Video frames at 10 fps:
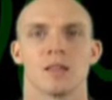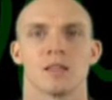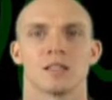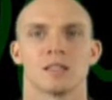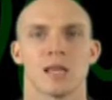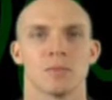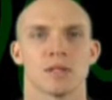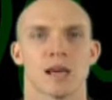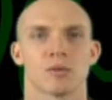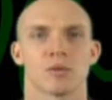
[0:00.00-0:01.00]
Then step
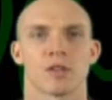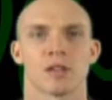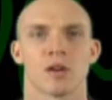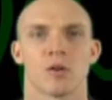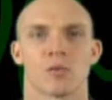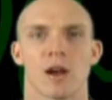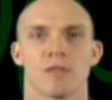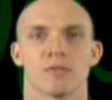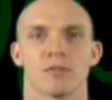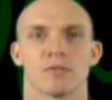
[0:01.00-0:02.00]
down with a
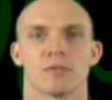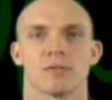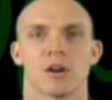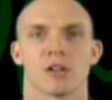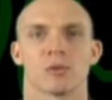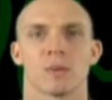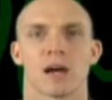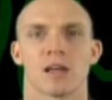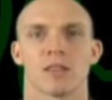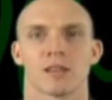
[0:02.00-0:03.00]
right foot followed
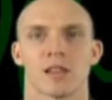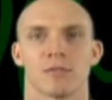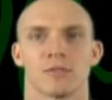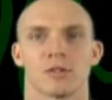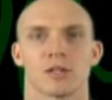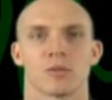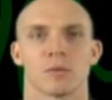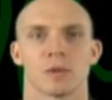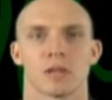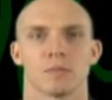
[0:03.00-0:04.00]
by the left foot and
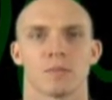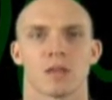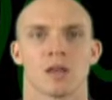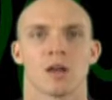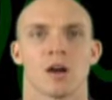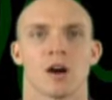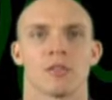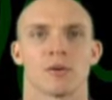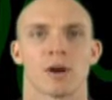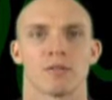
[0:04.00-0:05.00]
repeat
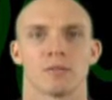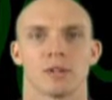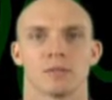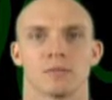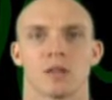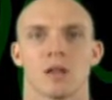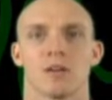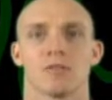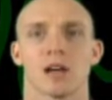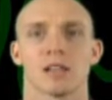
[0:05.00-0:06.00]
on the right foot.
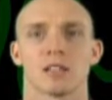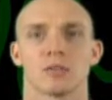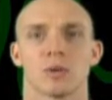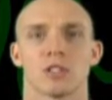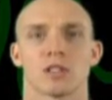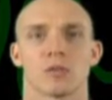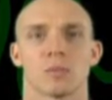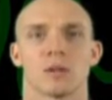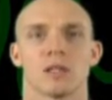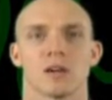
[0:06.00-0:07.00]
Finally, switch and
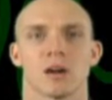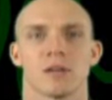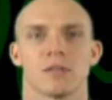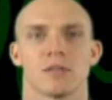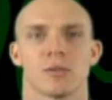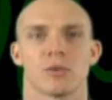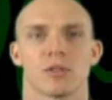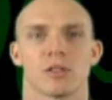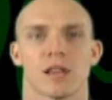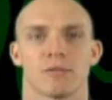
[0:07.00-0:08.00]
repeat
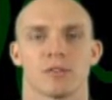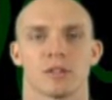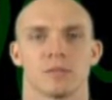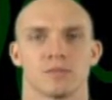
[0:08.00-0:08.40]
with the left foot.